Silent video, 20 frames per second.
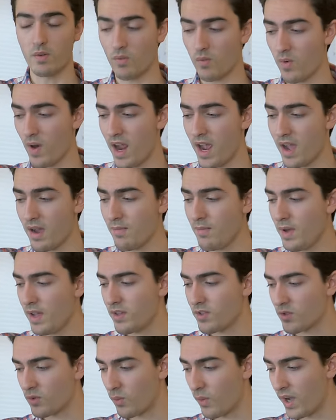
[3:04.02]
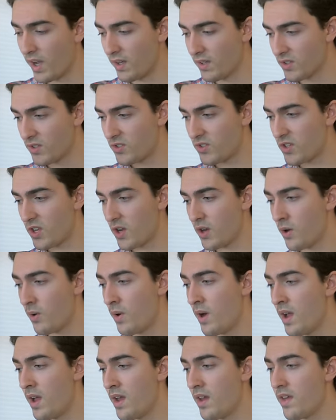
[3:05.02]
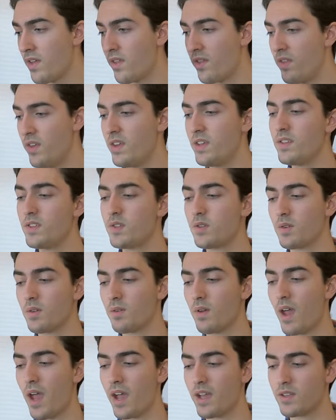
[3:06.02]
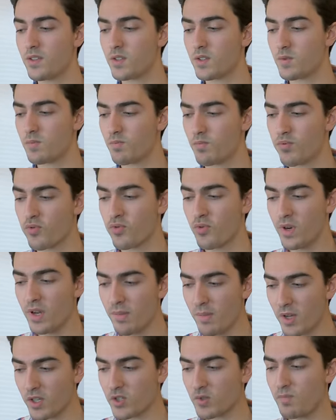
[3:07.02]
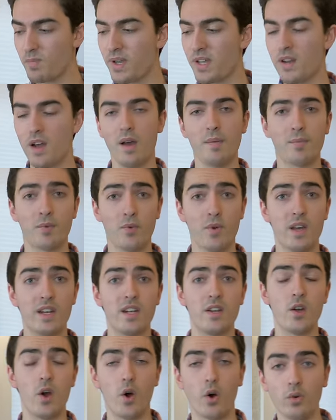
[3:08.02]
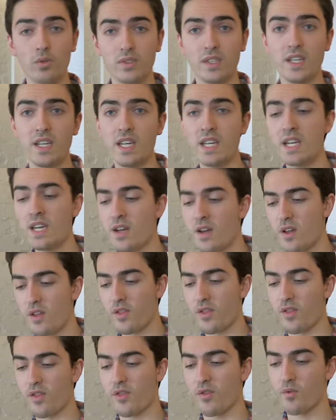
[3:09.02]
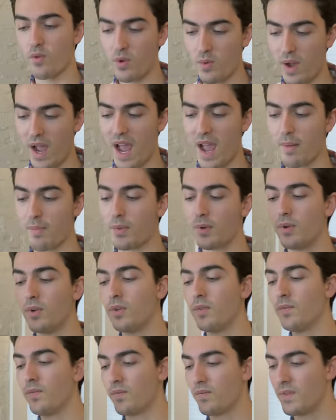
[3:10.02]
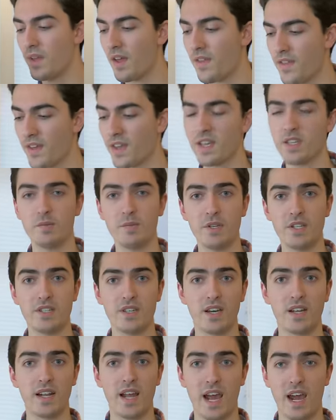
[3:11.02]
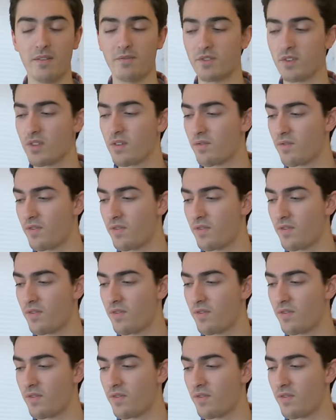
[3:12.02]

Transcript: RAM as well. So this has pretty much been upgraded only through Apple. Nothing has been done after the